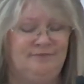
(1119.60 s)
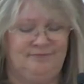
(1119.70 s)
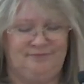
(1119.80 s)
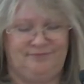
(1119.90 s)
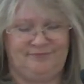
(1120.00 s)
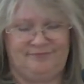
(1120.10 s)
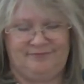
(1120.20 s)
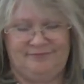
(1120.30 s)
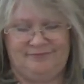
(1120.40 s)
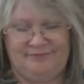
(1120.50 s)

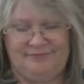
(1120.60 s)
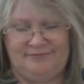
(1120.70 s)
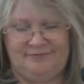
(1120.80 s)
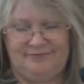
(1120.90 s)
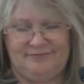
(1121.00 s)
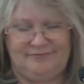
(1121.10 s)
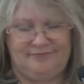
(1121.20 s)
No one is speaking in this clip.